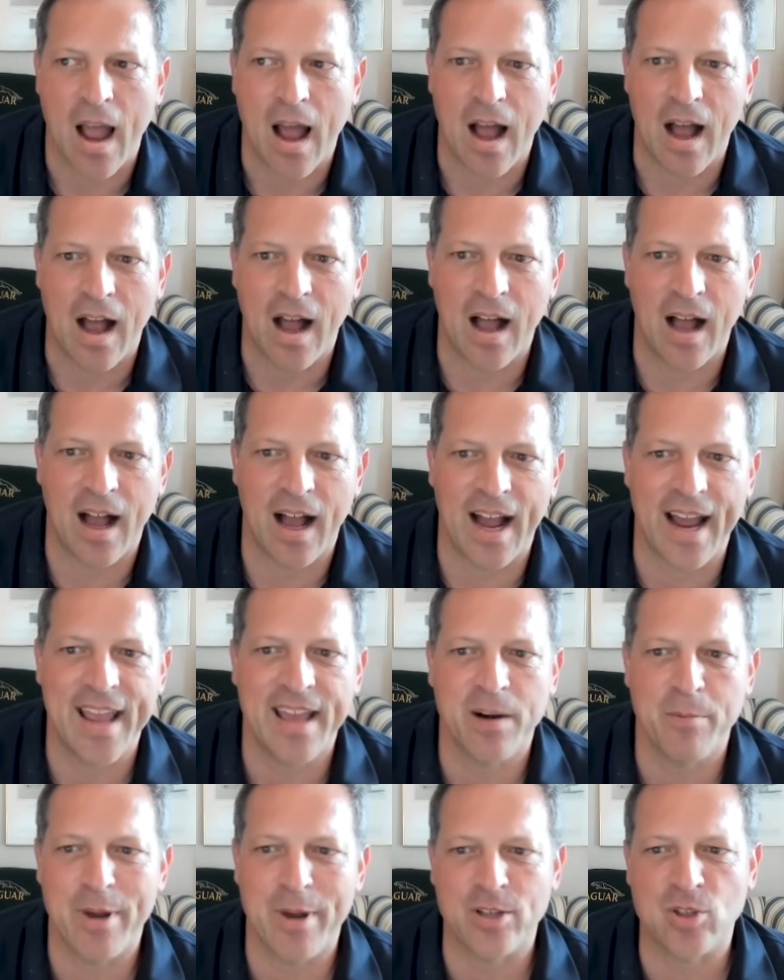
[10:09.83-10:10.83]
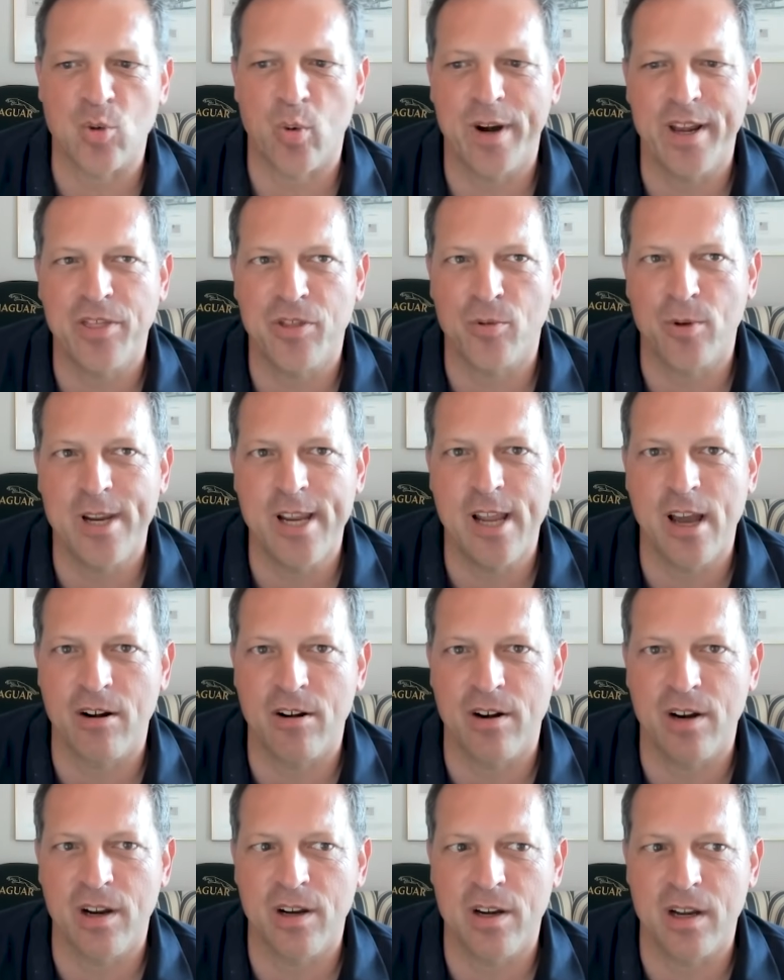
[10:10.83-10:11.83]
Uh, I had about twenty-three
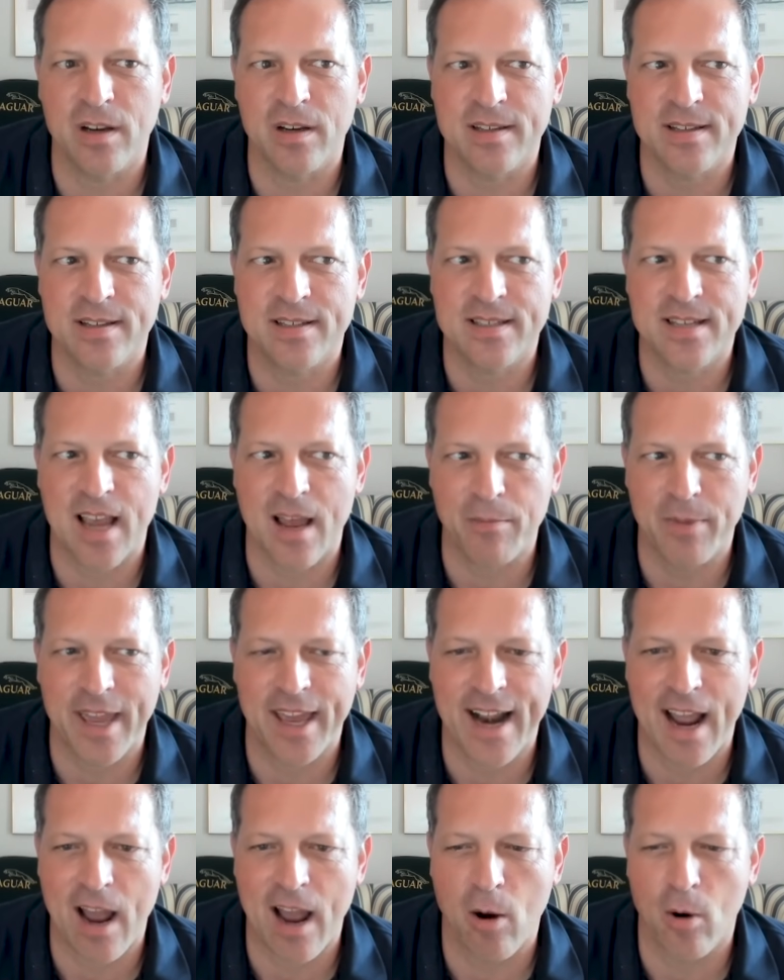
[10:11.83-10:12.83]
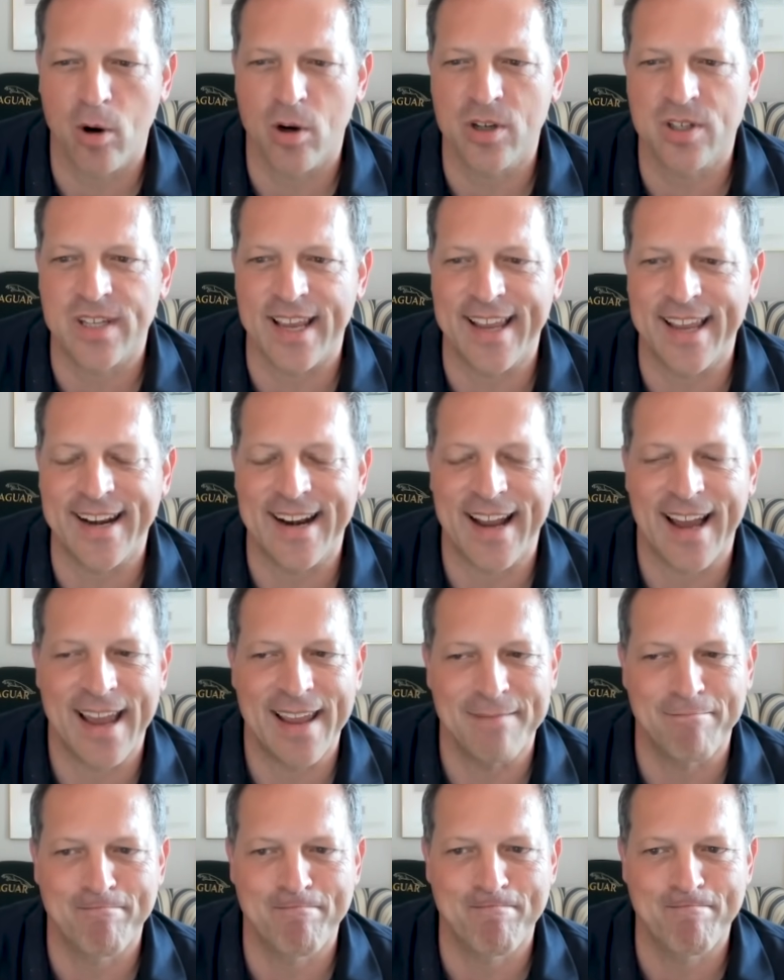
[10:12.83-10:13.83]
hundred Tomcat hours, and wow. I,
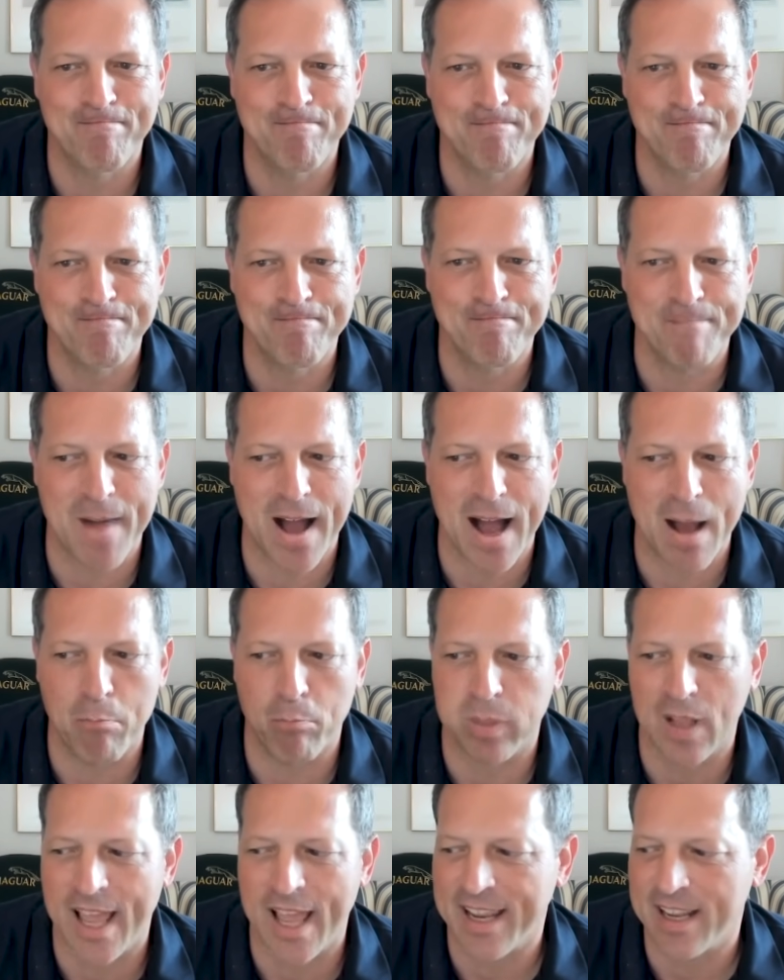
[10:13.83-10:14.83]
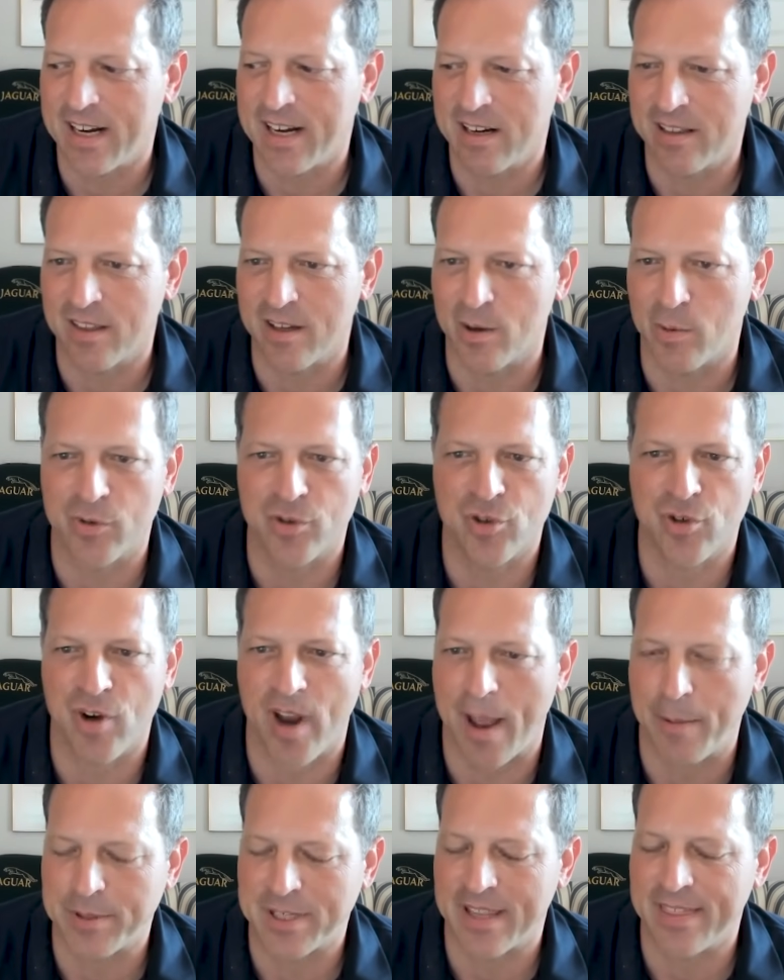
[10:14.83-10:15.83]
I'm blanking on the number of
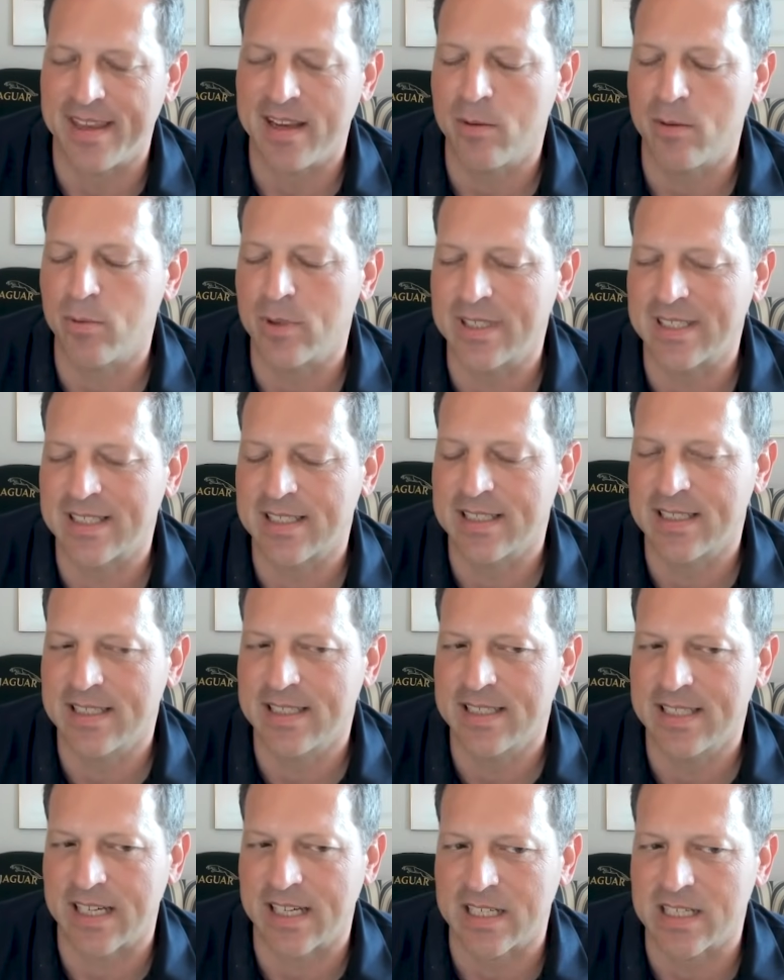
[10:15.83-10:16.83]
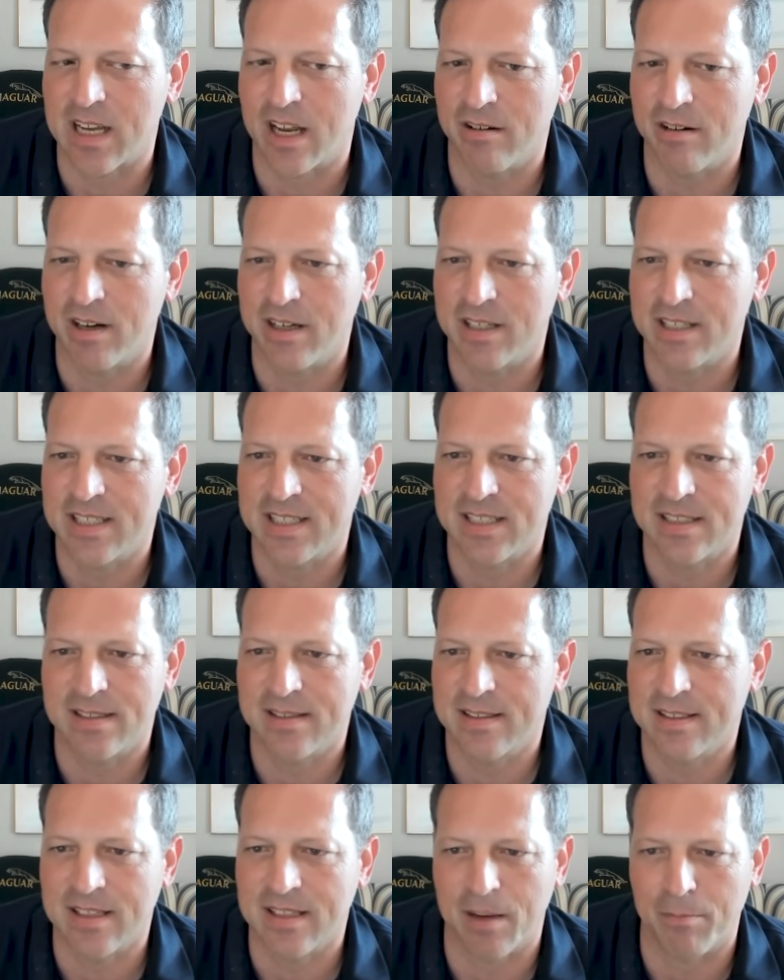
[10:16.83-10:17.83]
traps. I think it was six hundred
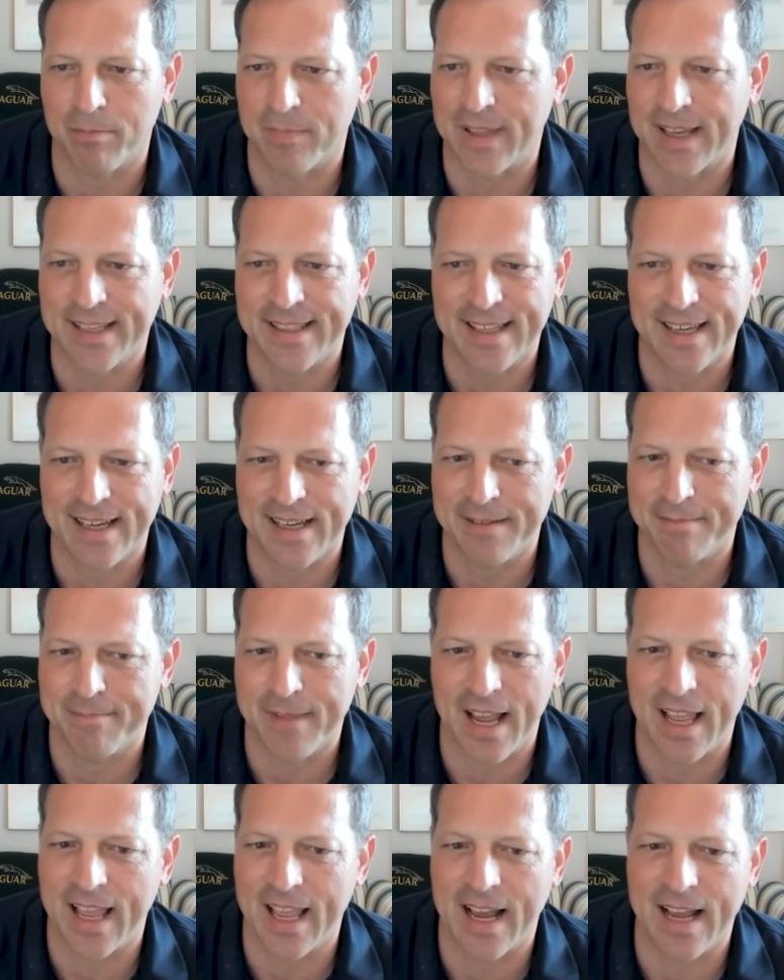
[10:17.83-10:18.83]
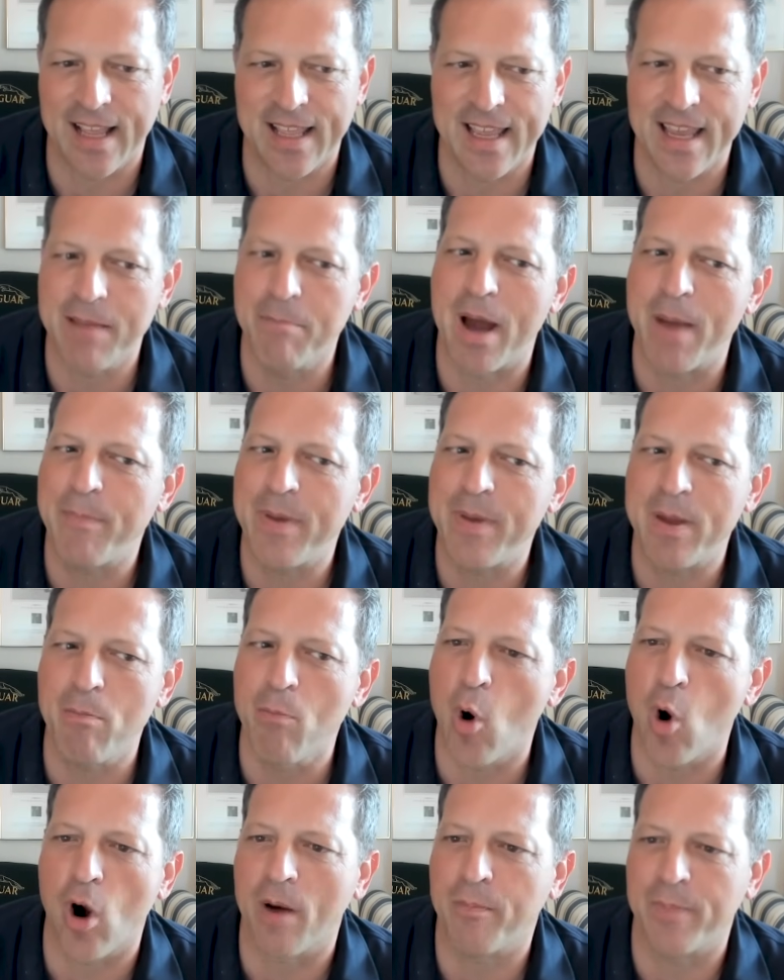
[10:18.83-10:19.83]
something like that. I, okay. I it might be
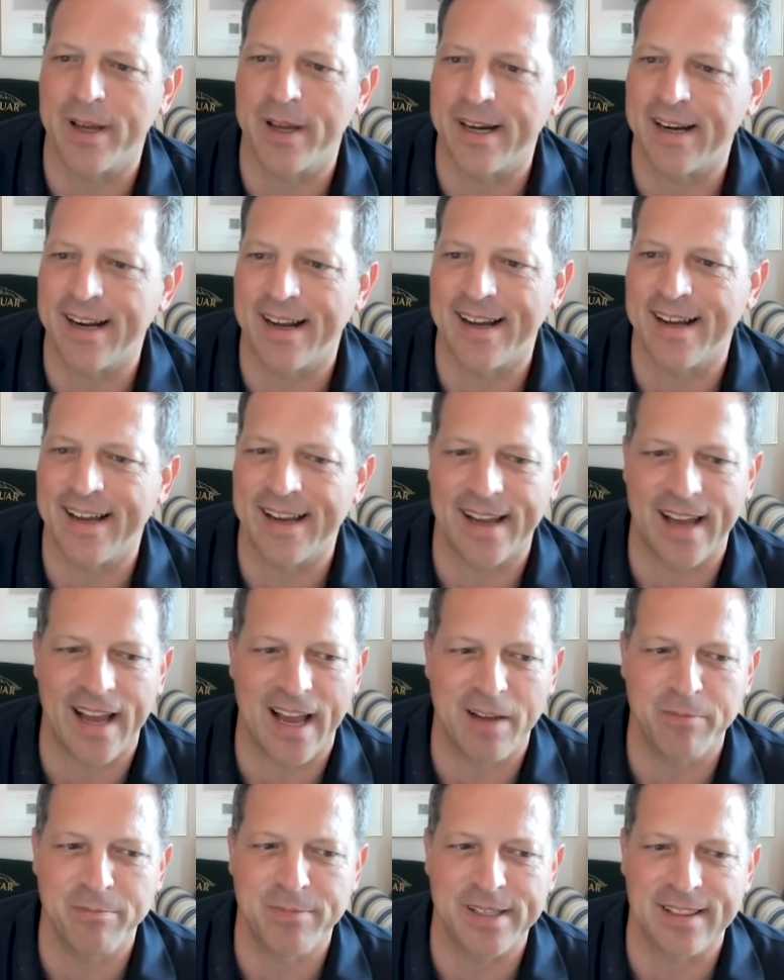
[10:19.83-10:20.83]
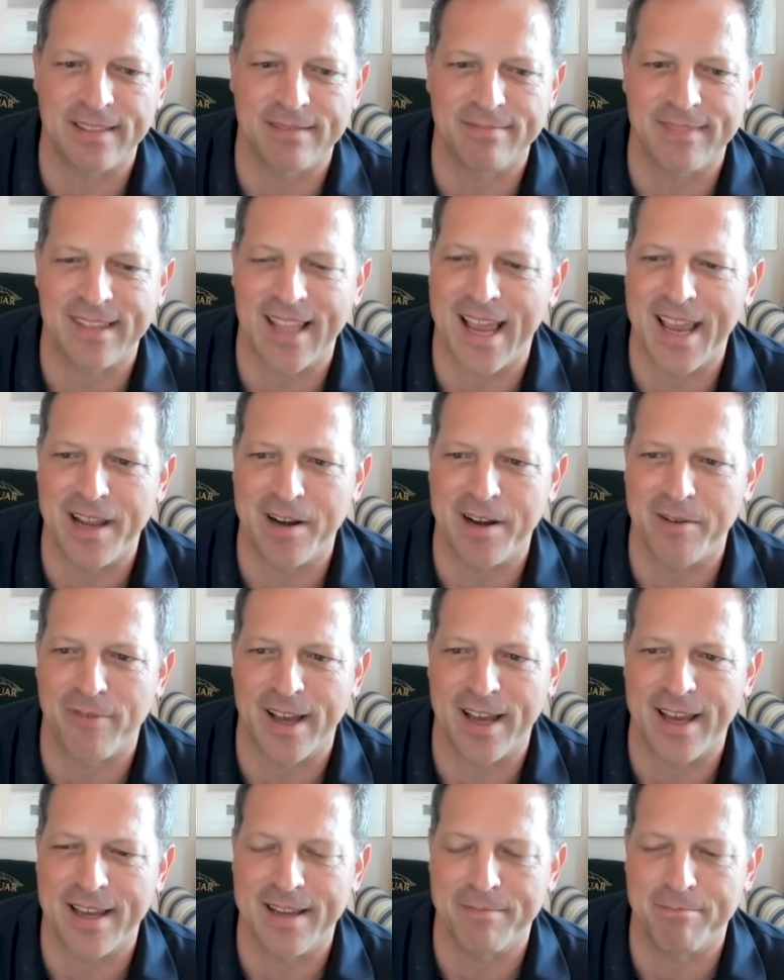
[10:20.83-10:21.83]
more, but uh, I'd be lying if
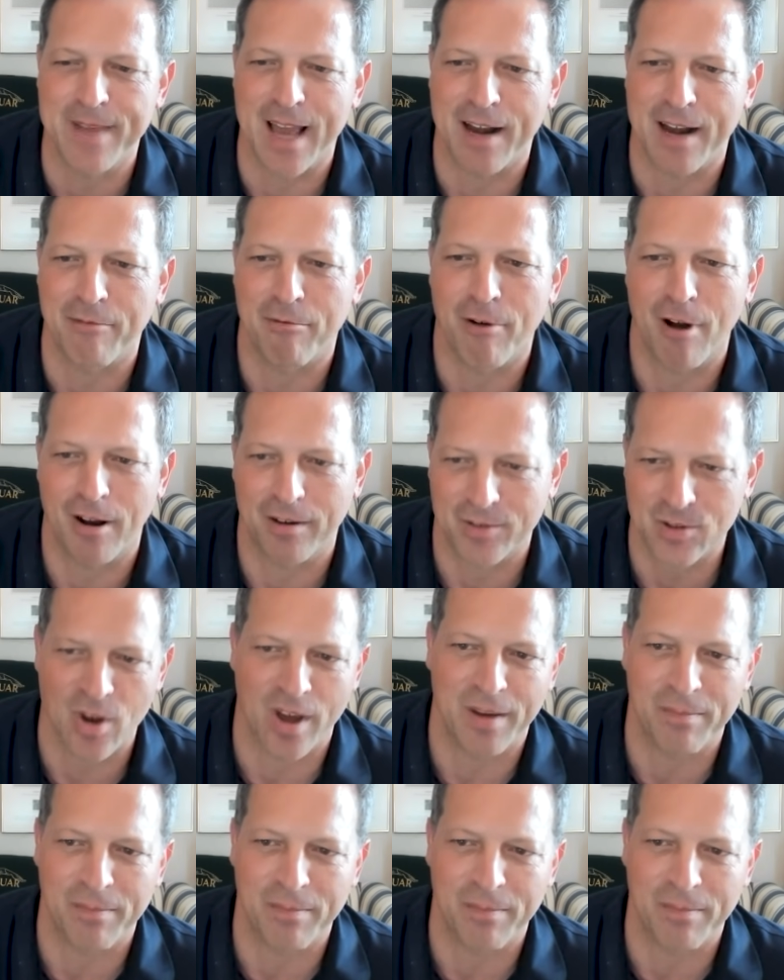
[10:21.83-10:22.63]
I got it wrong. So I,